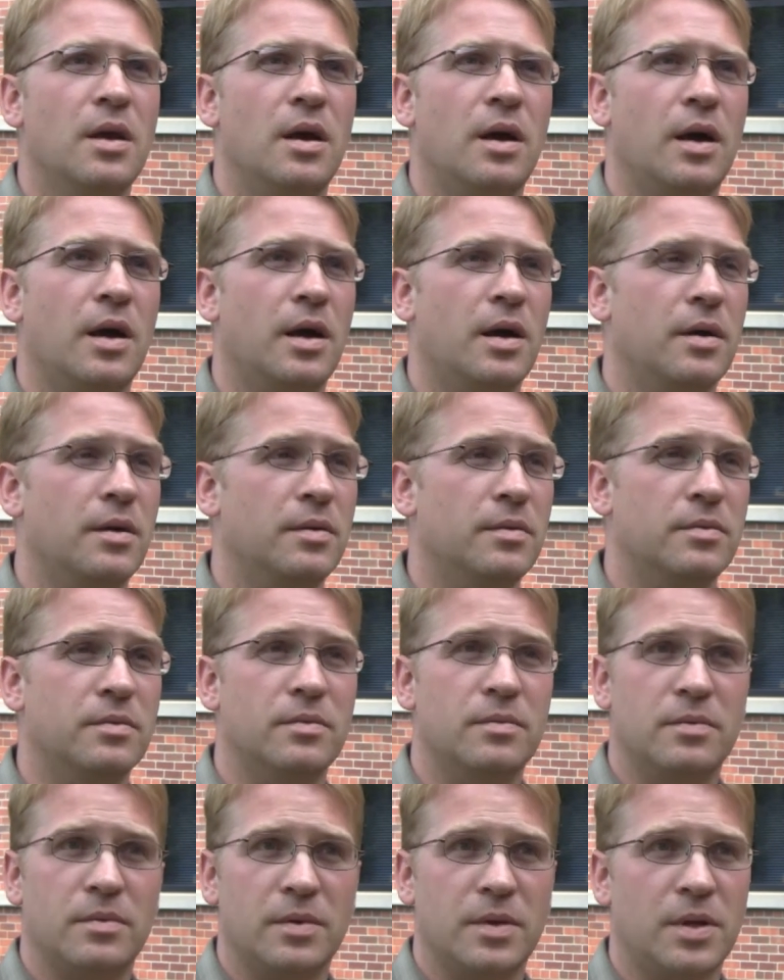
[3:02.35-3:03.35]
uh,
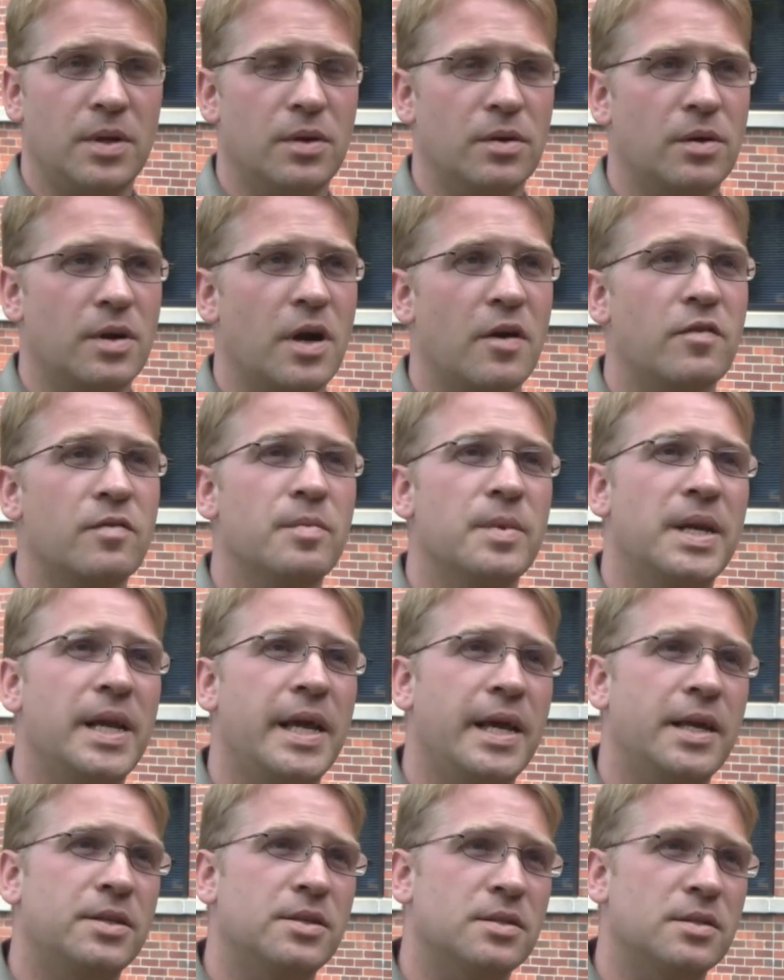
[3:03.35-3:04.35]
you know, government
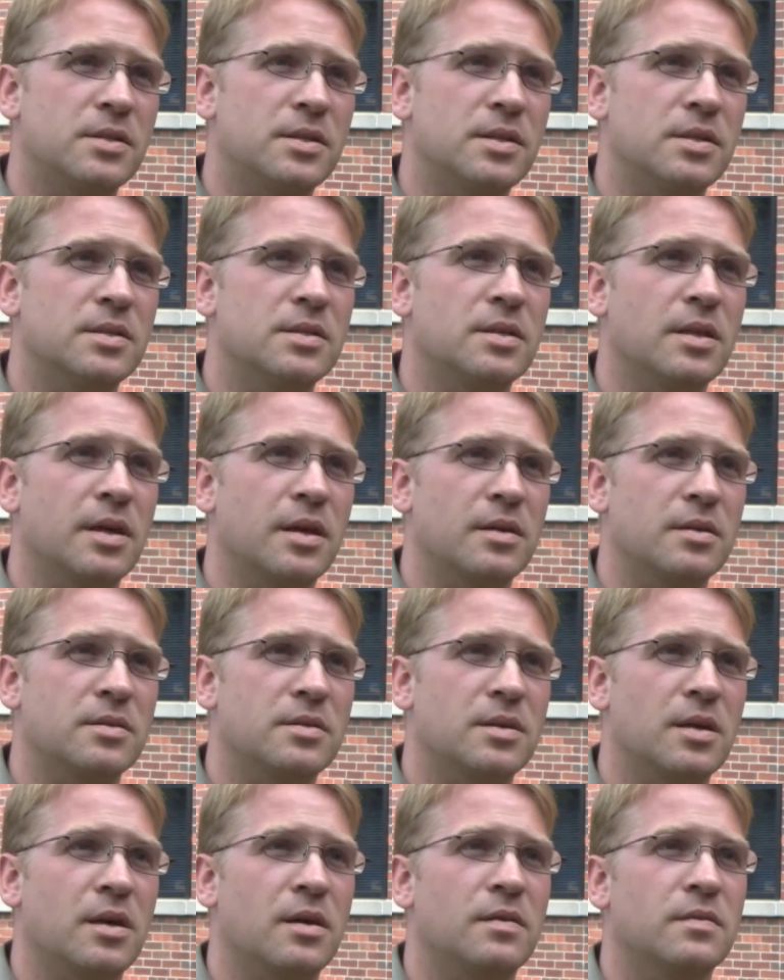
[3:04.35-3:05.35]
agencies like
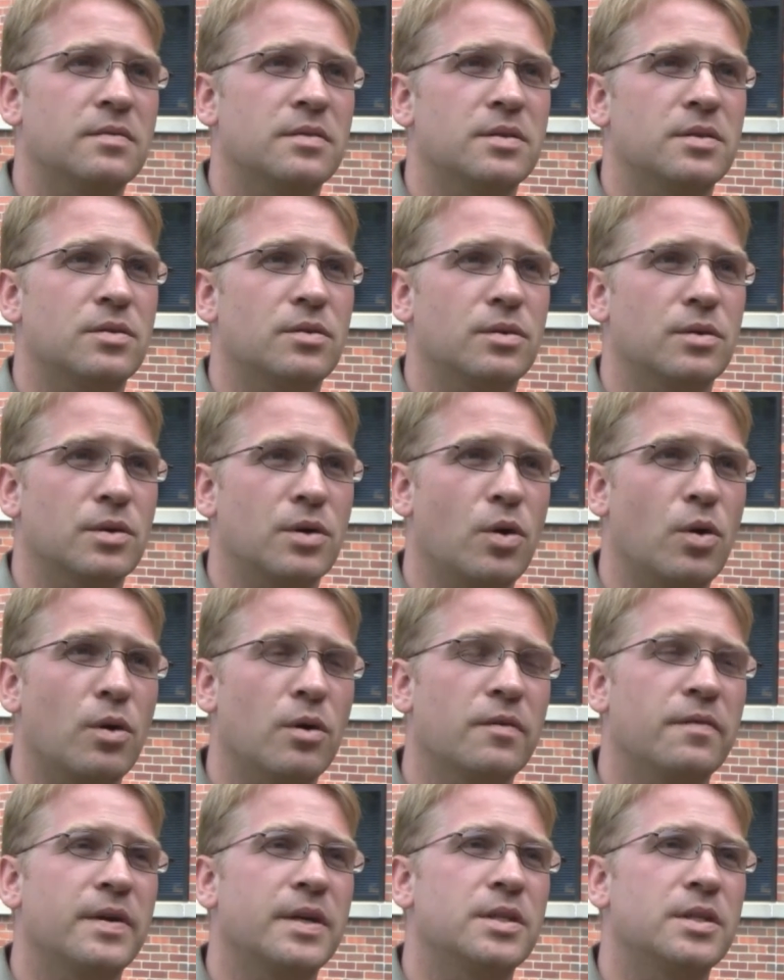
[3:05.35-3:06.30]
ourselves or Corps of